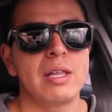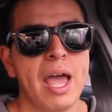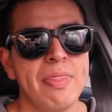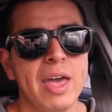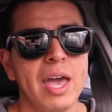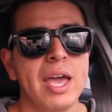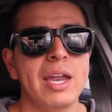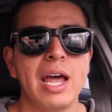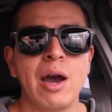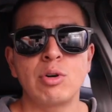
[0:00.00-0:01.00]
and
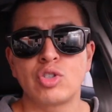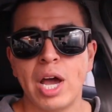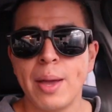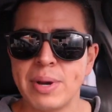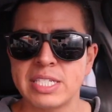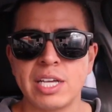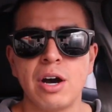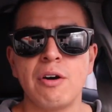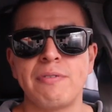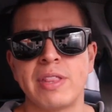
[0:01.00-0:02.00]
then I would dry it
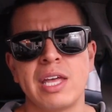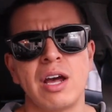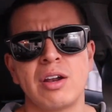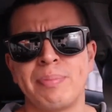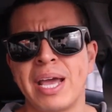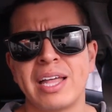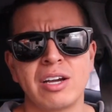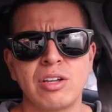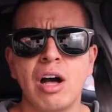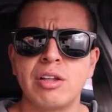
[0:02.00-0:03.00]
myself and then I would pay
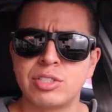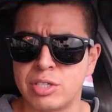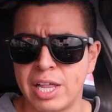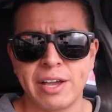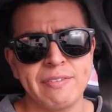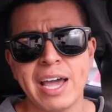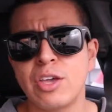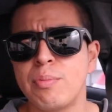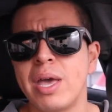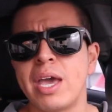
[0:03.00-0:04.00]
like a dollar to like
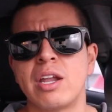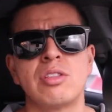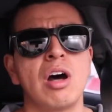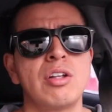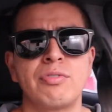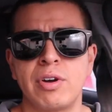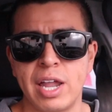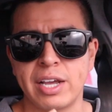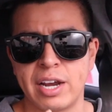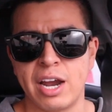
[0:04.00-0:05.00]
vacuum it and a dollar for
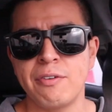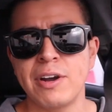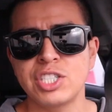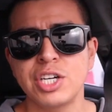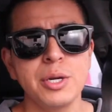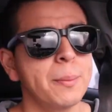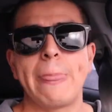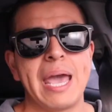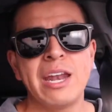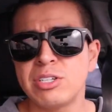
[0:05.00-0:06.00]
like an air freshener
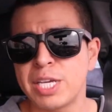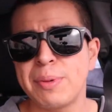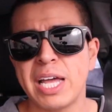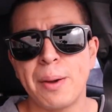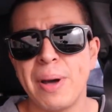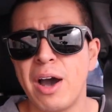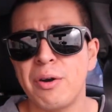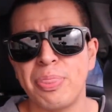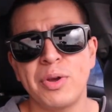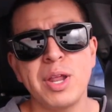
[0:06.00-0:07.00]
and it would take me like
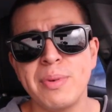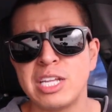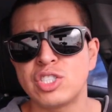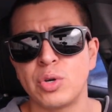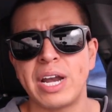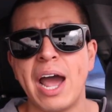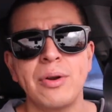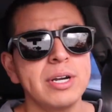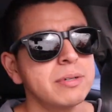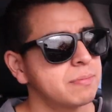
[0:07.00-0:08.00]
about 30 minutes to an
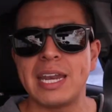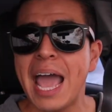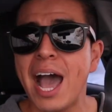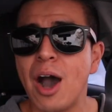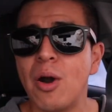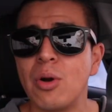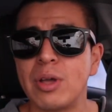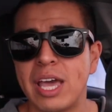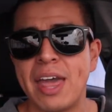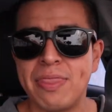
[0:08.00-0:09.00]
hour now
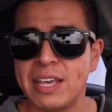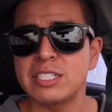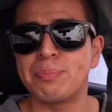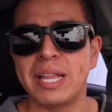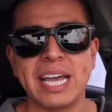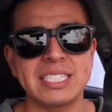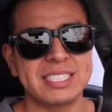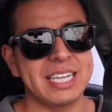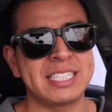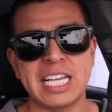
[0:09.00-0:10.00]
in this
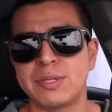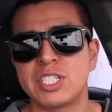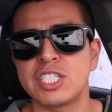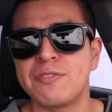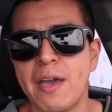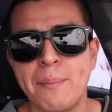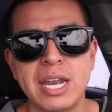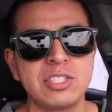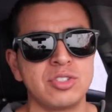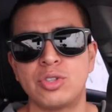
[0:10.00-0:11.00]
place it takes me just five
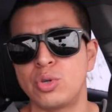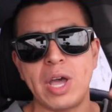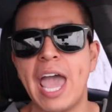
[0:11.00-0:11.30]
minutes to do